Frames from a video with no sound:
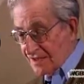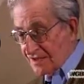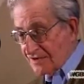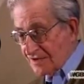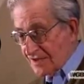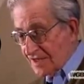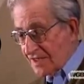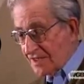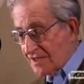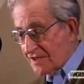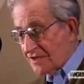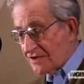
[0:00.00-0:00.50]

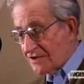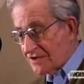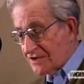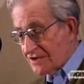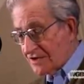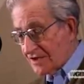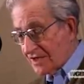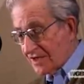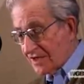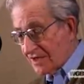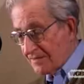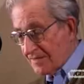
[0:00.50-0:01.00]
So that tells you
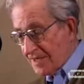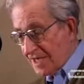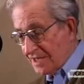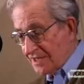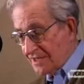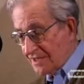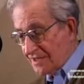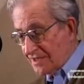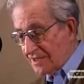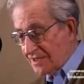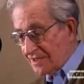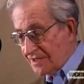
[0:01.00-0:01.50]
something
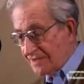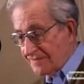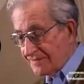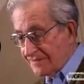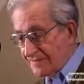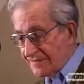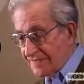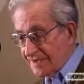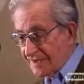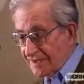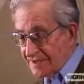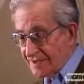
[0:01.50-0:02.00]
about the
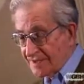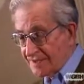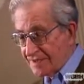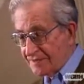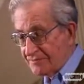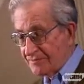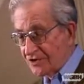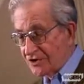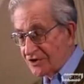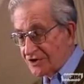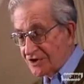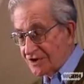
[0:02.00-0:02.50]

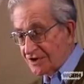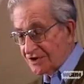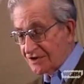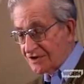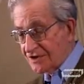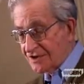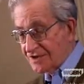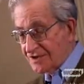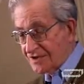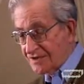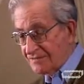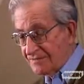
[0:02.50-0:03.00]

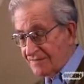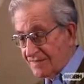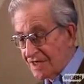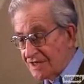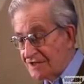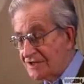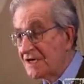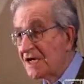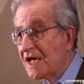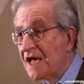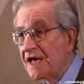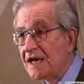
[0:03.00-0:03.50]
Bush's
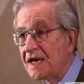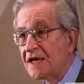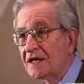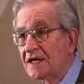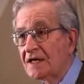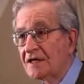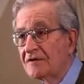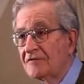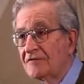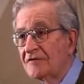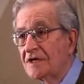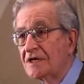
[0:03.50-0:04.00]

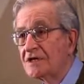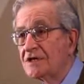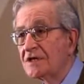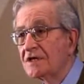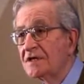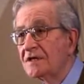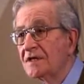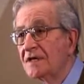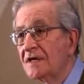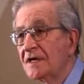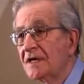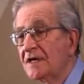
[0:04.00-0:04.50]
messianic
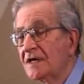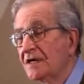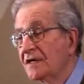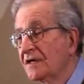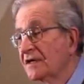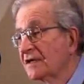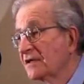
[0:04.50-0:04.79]
vision